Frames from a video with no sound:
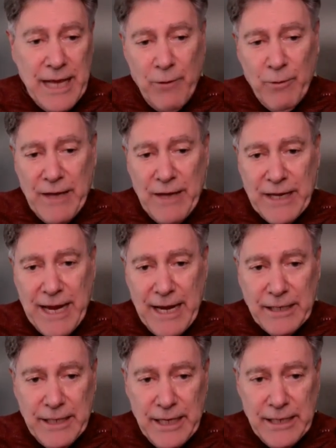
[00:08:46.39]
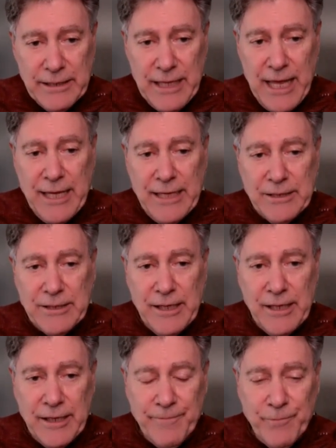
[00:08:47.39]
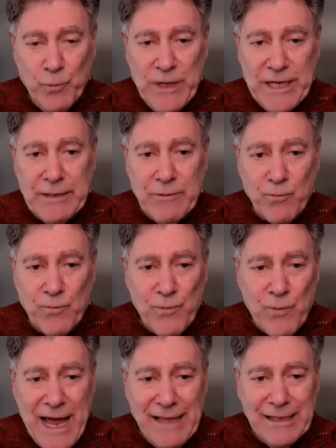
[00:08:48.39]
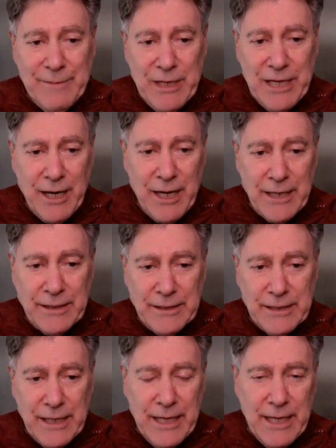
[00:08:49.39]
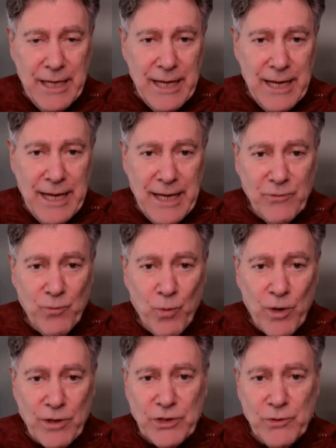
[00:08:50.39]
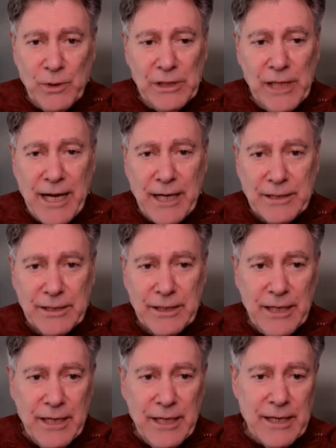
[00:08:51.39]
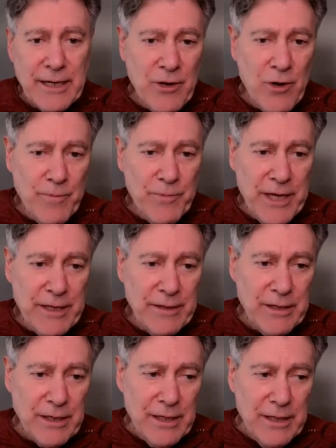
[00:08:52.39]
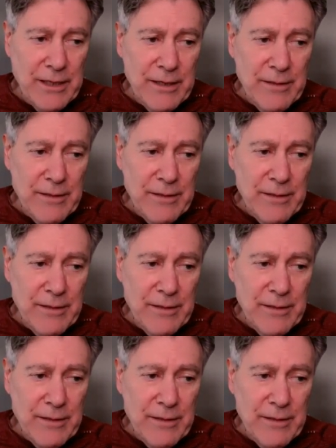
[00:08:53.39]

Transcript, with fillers: Now we have a candidate that um, we can rally behind and work to elect. And I hope that